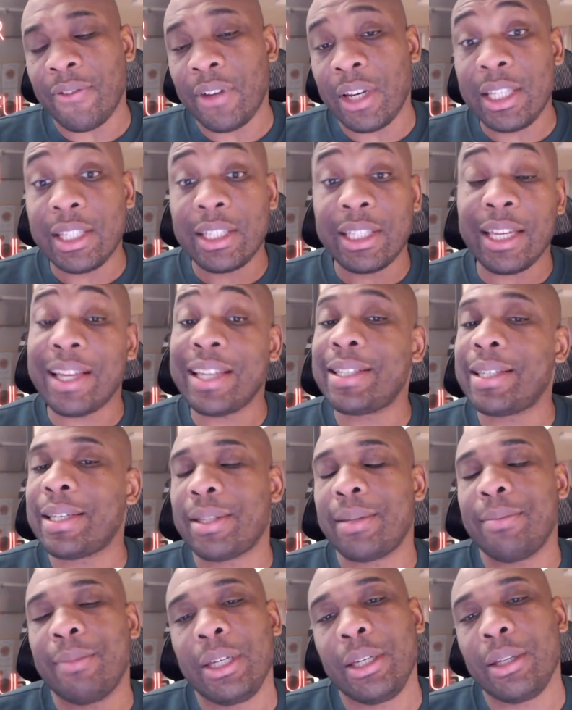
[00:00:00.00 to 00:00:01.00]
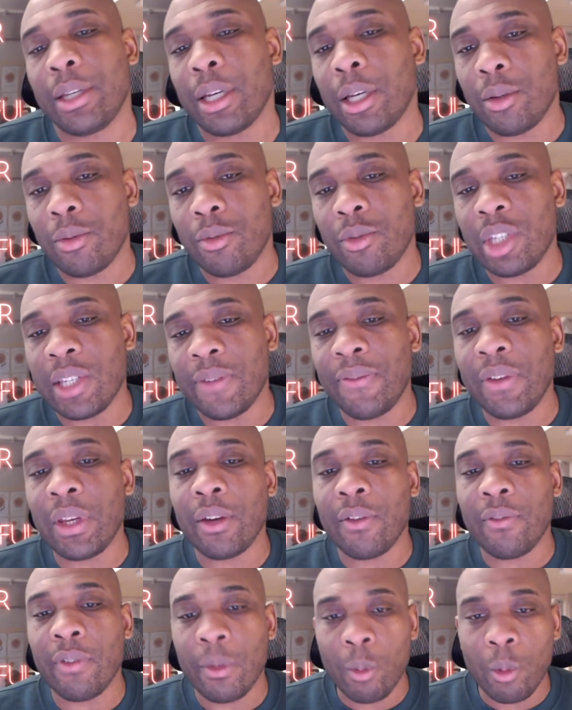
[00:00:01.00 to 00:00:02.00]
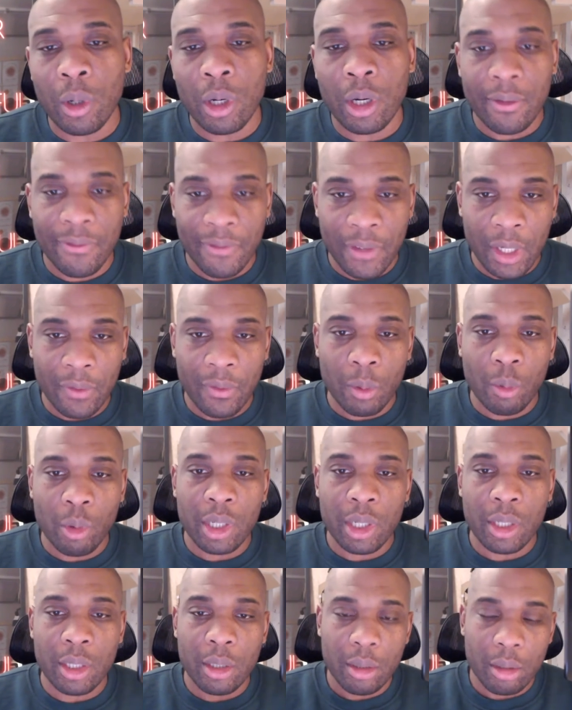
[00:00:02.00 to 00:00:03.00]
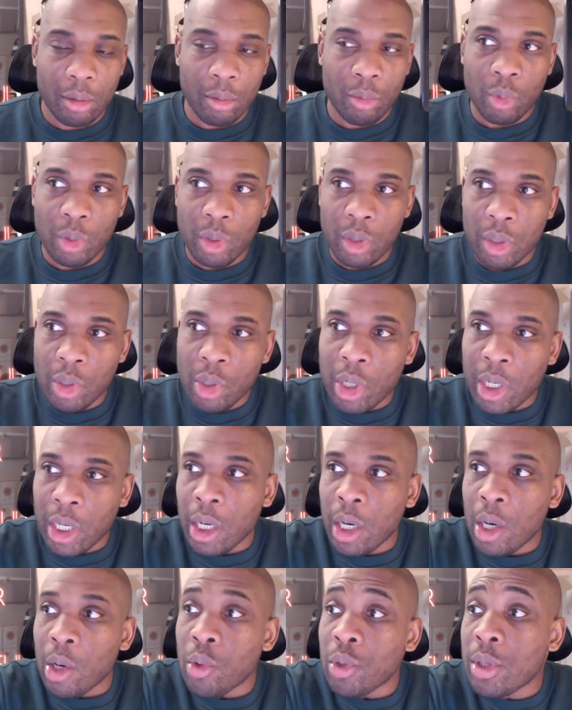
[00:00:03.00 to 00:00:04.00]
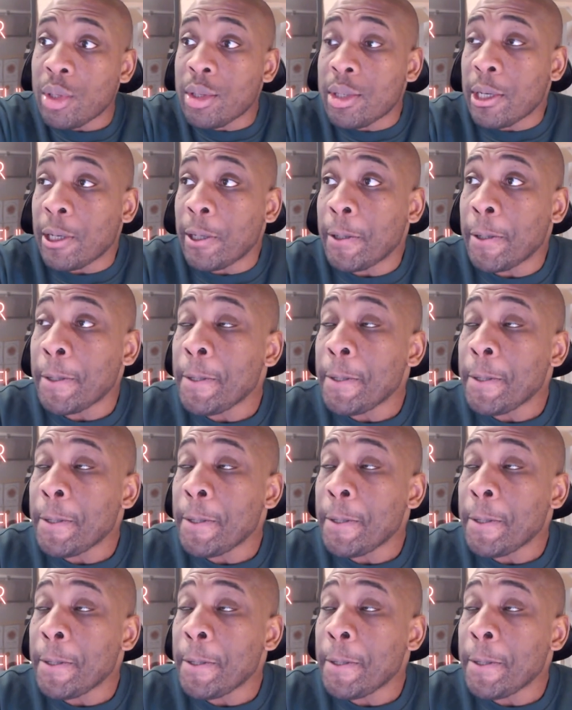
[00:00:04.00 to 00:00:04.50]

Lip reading: And they said to me, you know, just think of a word that you're going to hold on to.